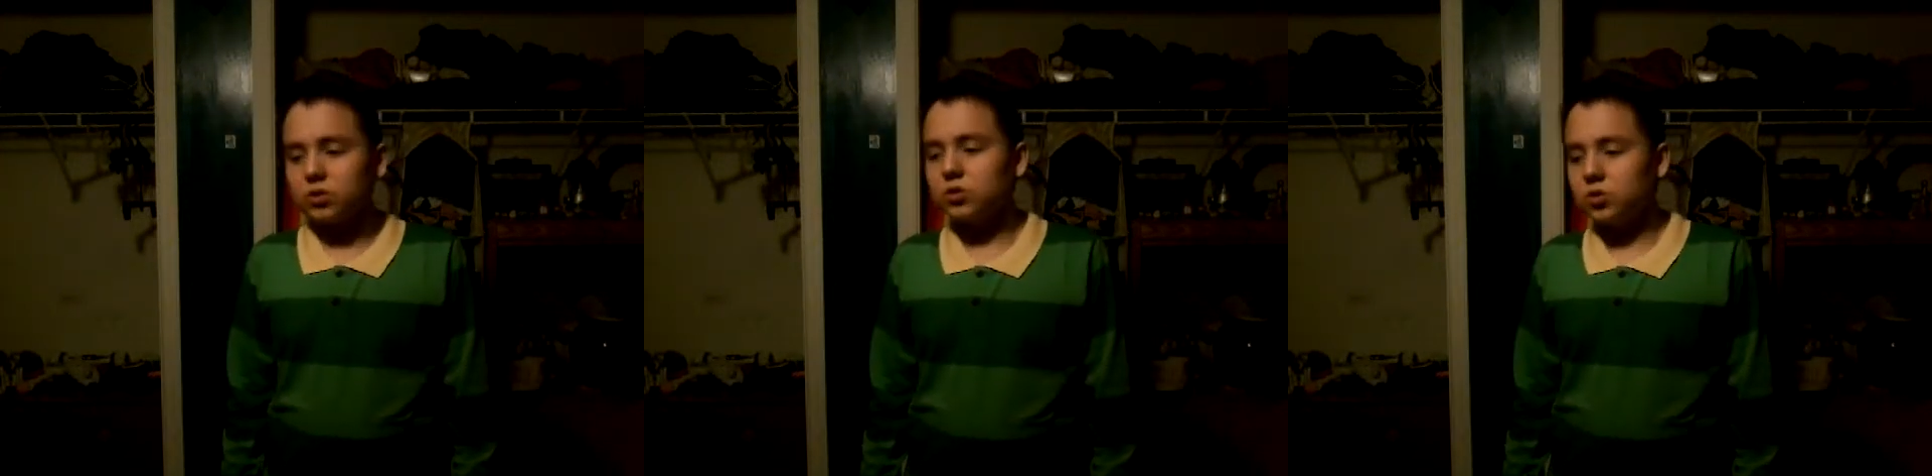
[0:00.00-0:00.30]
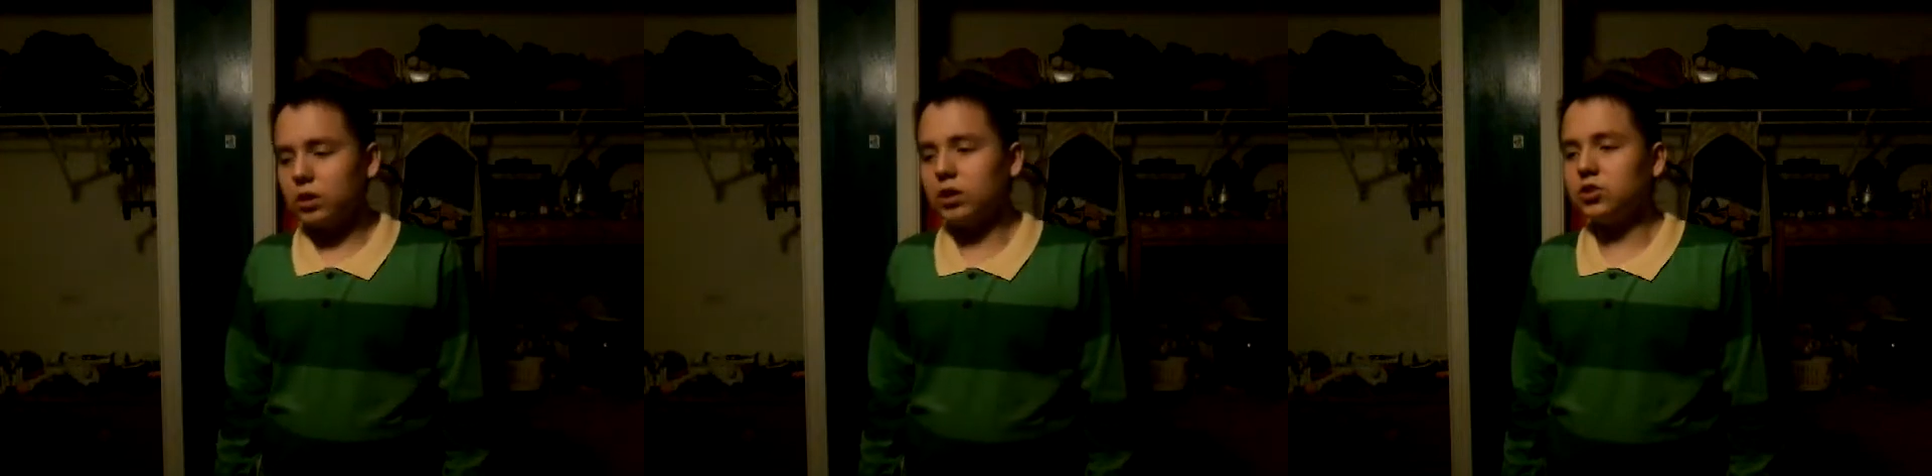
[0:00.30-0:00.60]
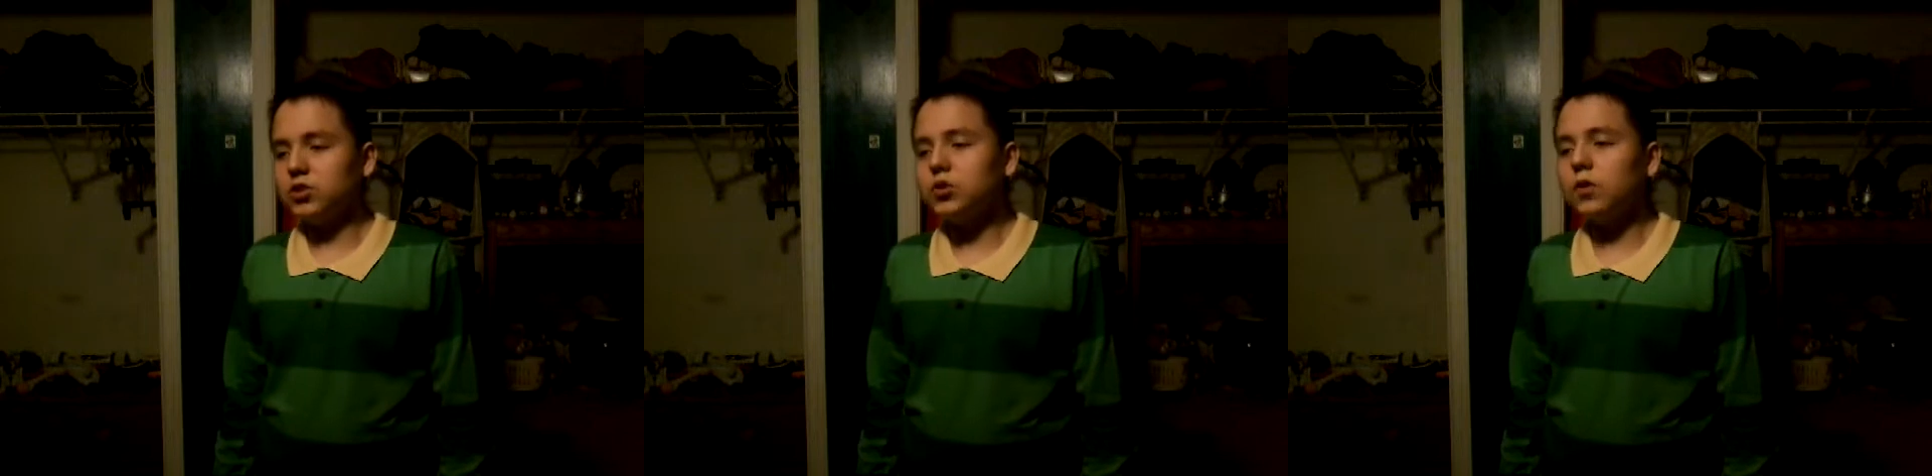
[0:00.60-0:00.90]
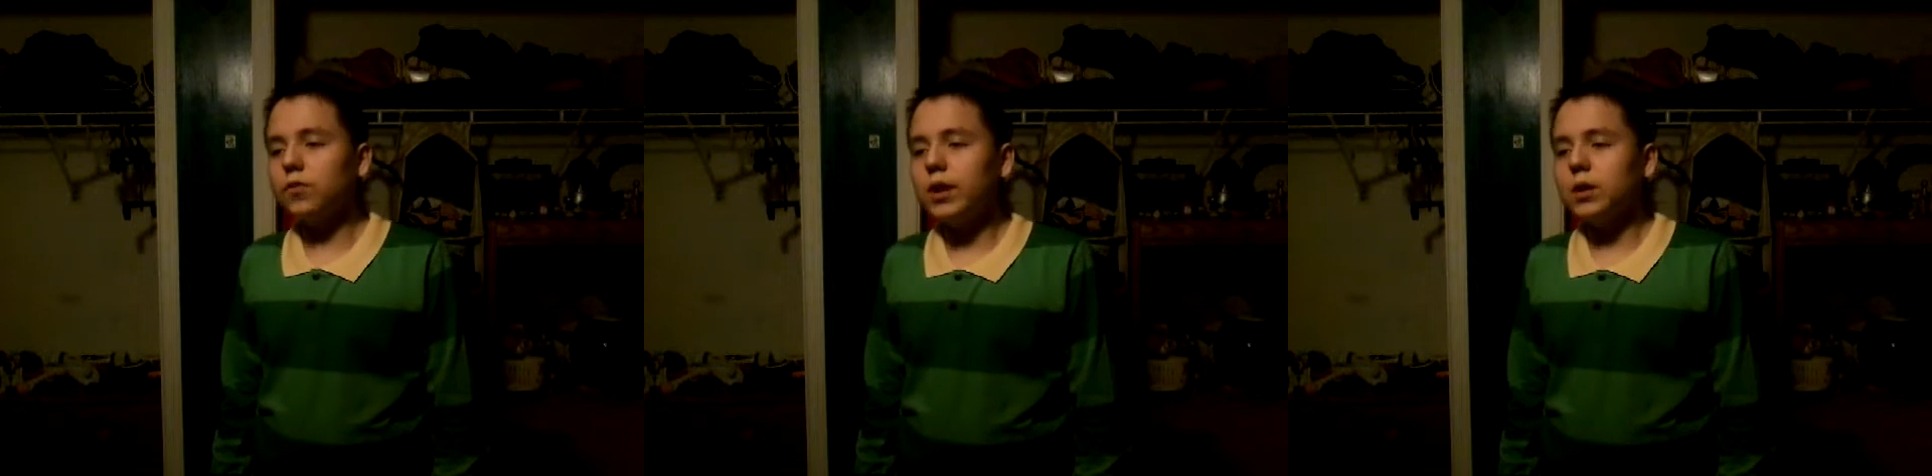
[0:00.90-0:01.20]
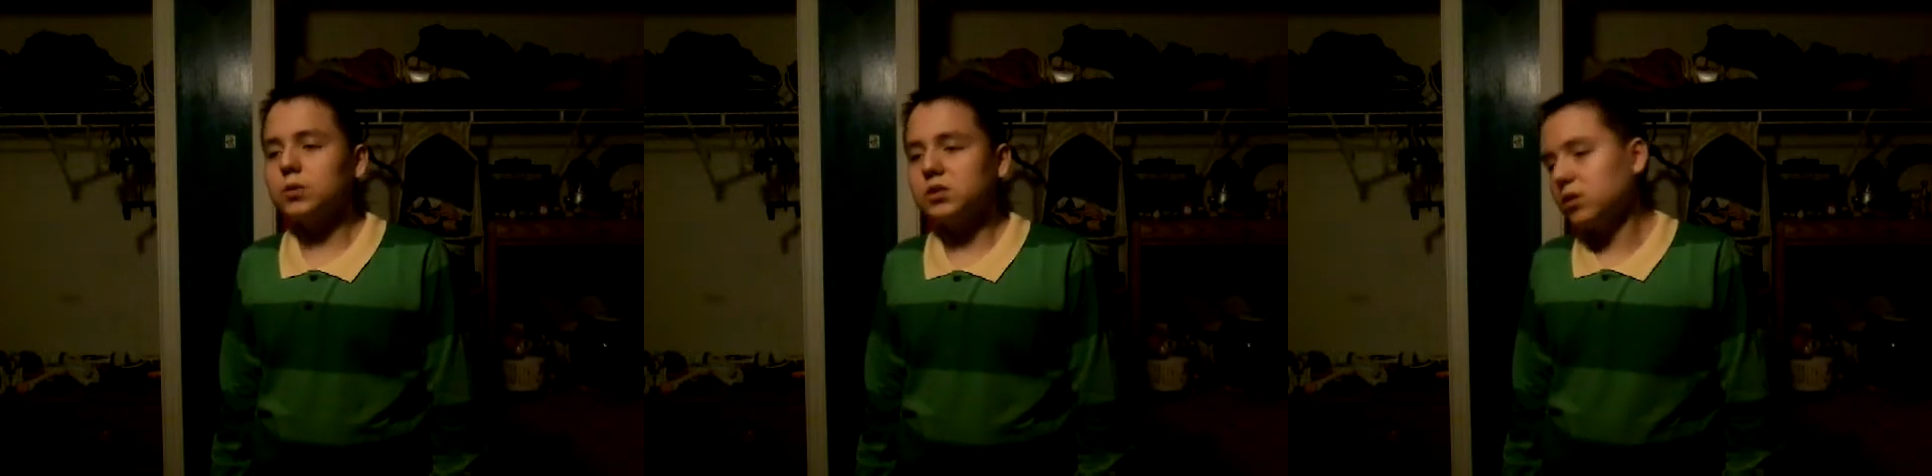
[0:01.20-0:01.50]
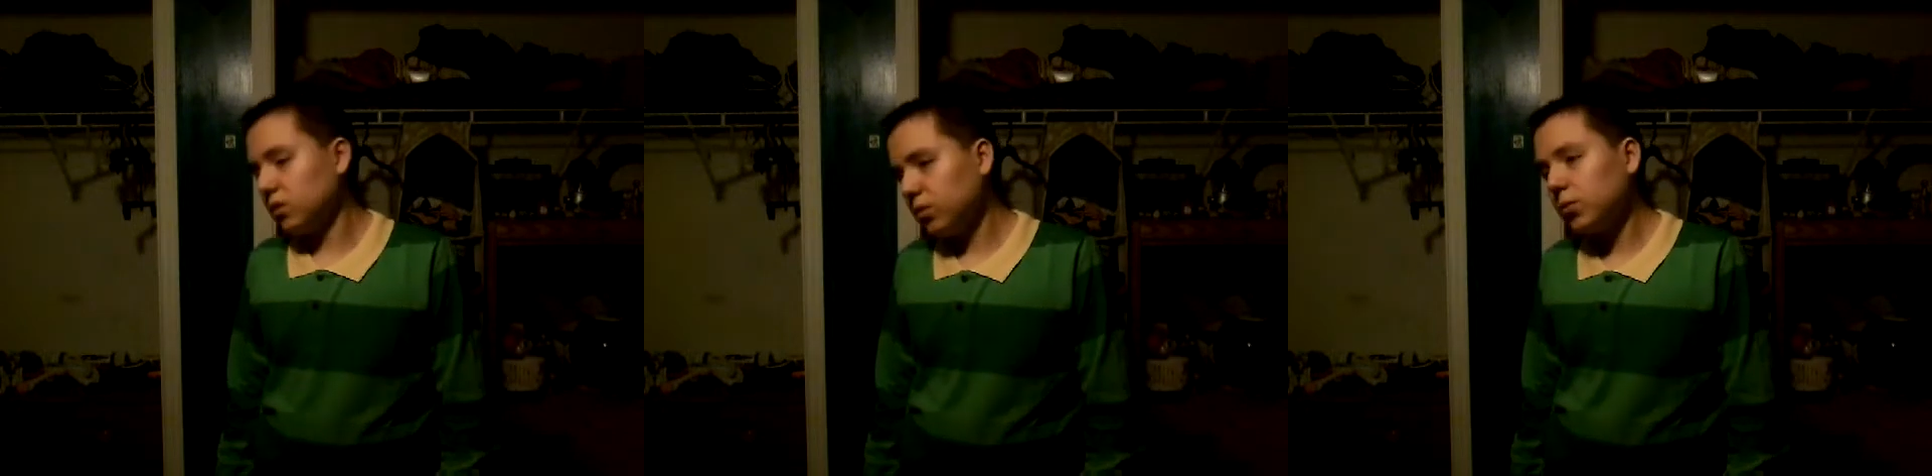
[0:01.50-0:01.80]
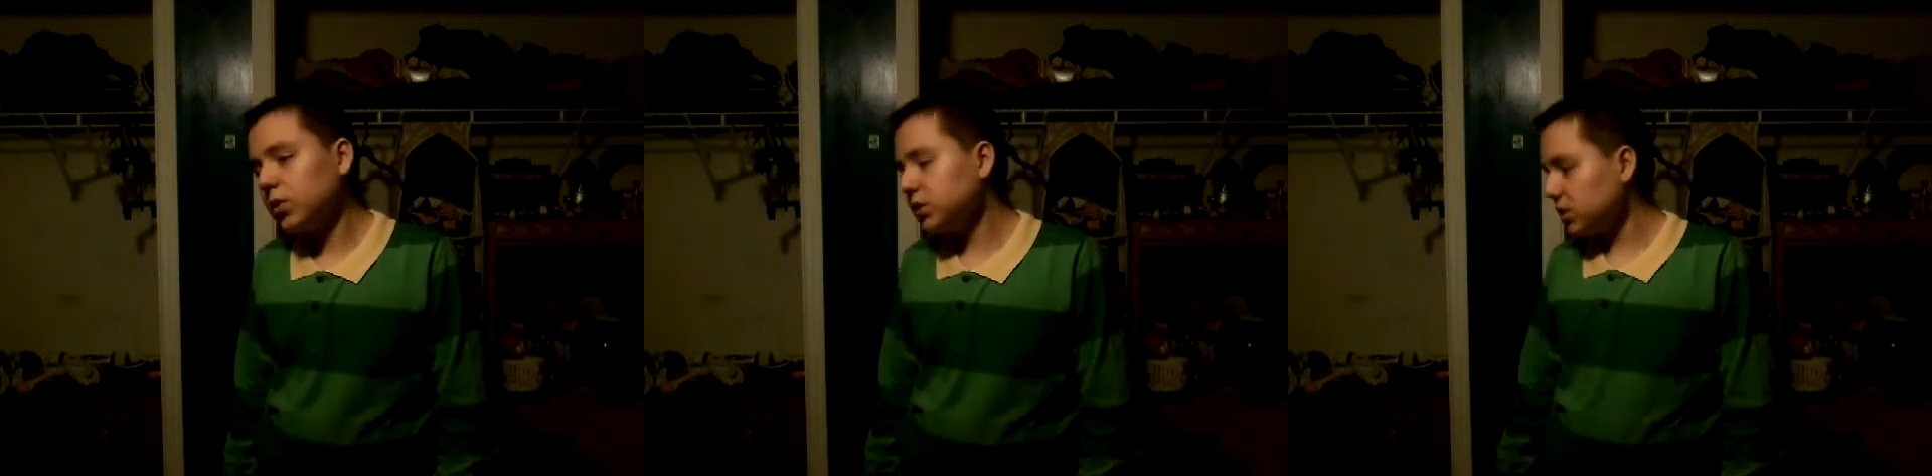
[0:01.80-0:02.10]
I'll do how to draw video. So
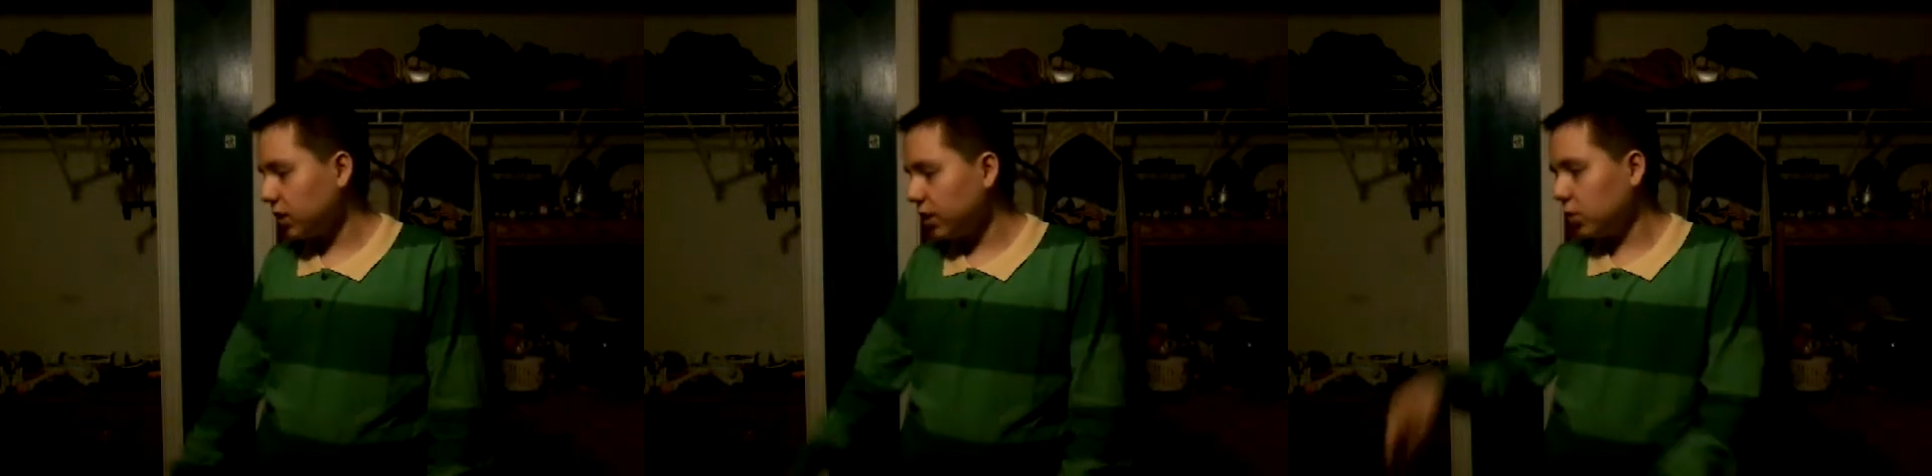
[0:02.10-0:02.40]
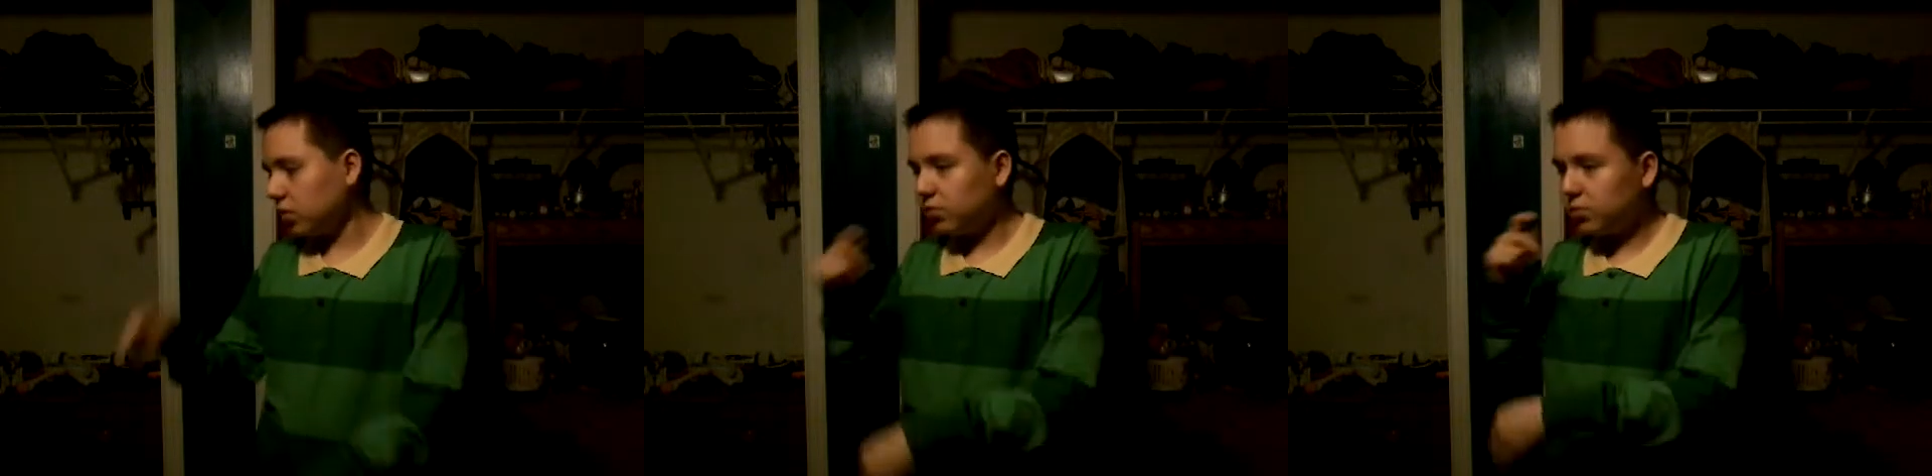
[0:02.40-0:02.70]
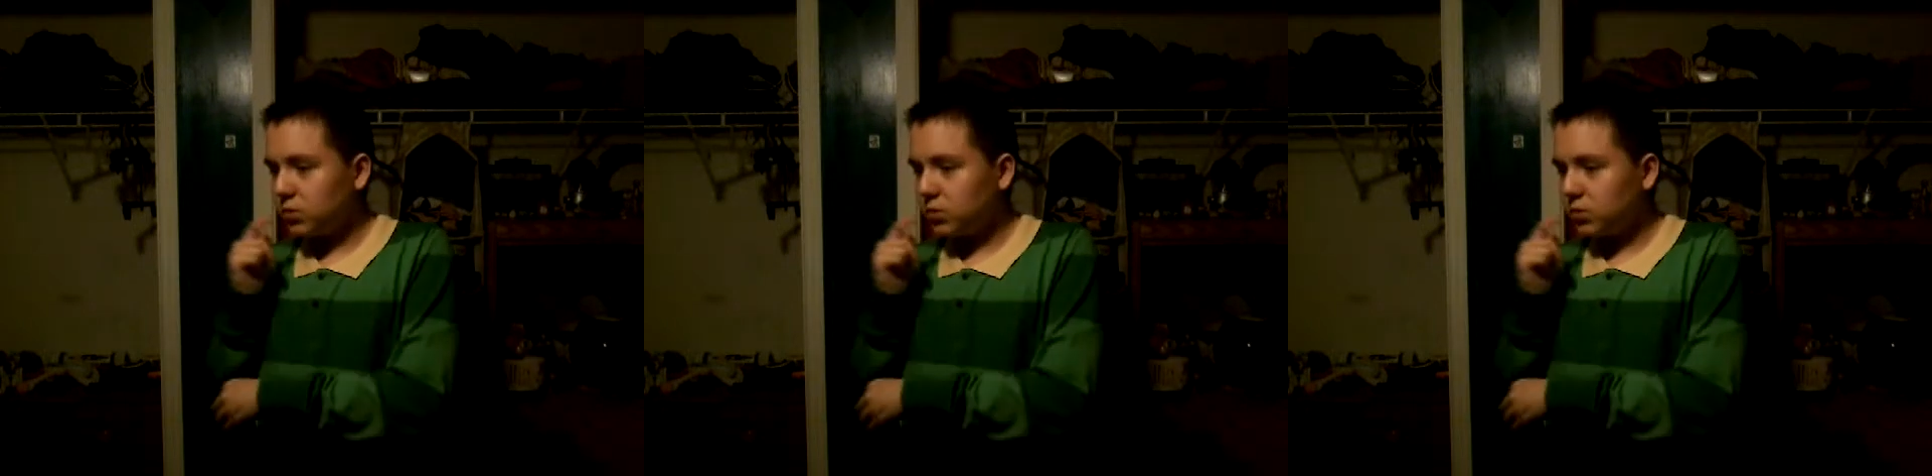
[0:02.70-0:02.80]
what title?